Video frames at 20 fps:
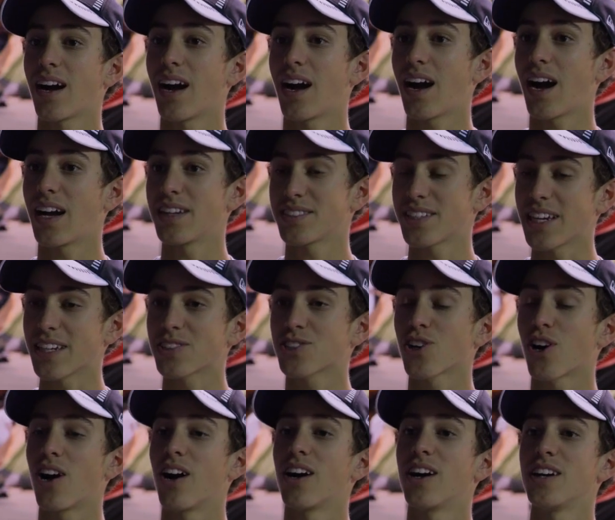I take
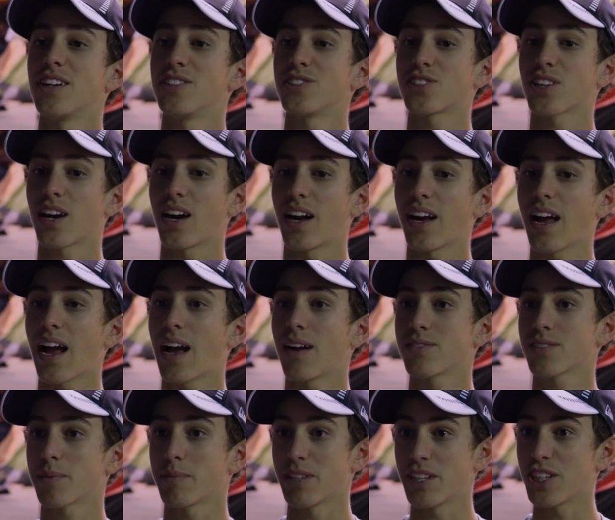charge. I
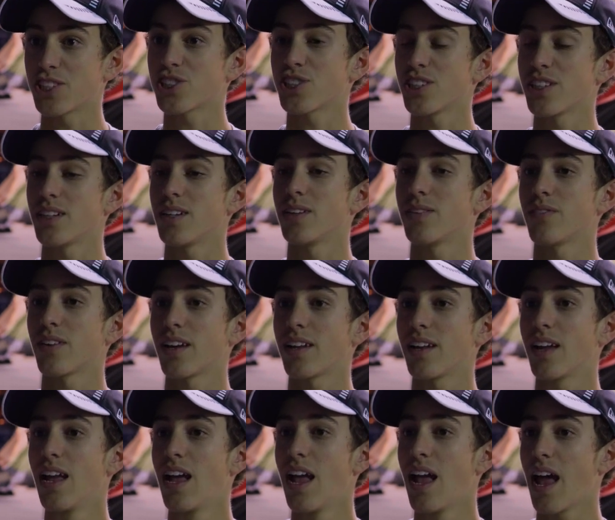have some initiative,
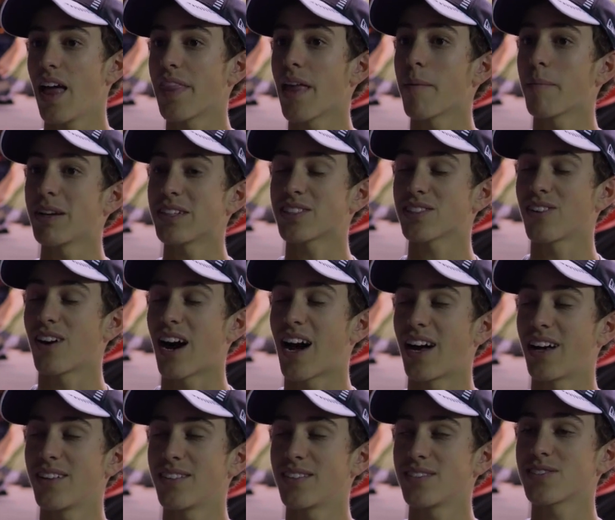and that means a
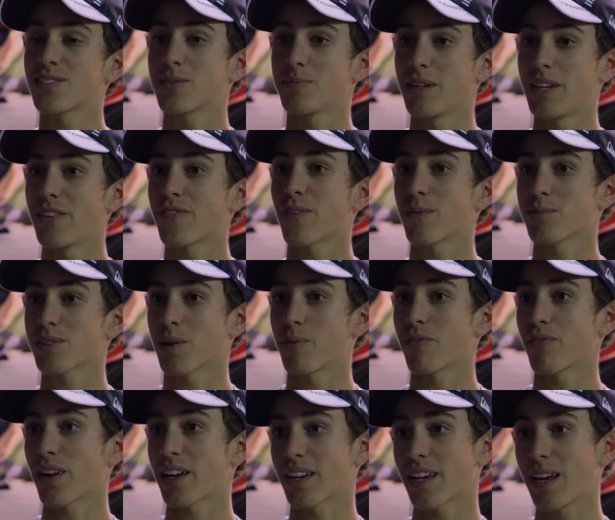lot to me from
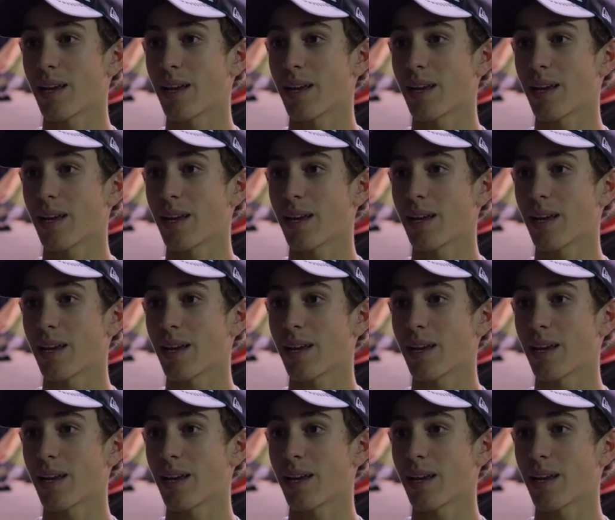someone like